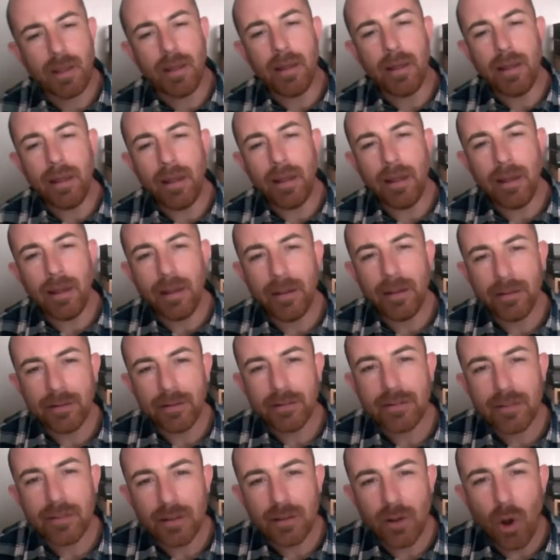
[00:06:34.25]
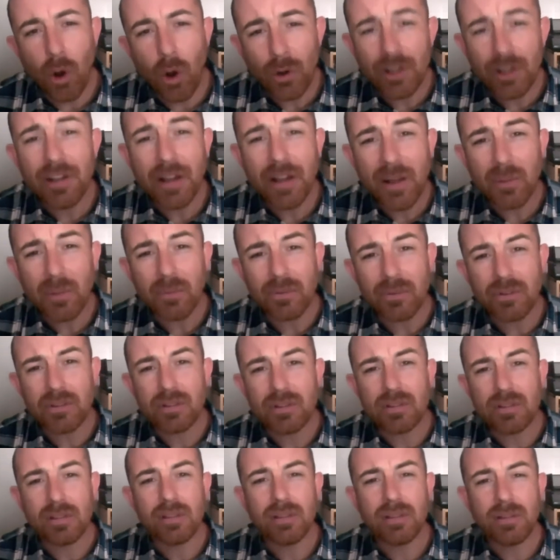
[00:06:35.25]
and
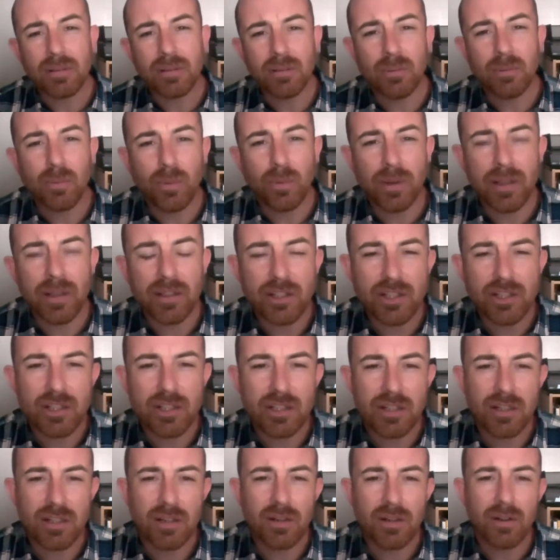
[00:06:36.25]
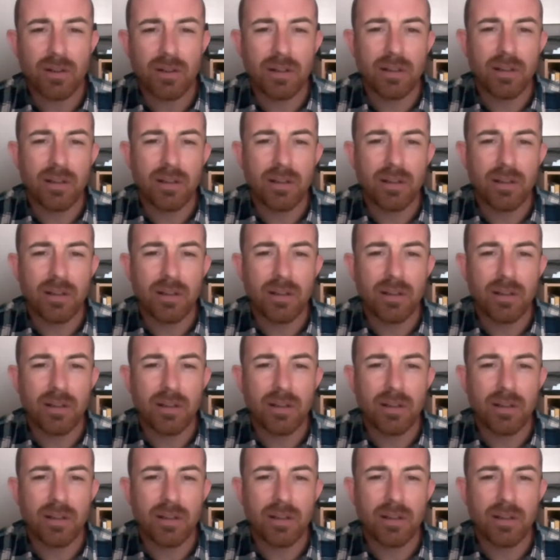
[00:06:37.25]
unannounced, which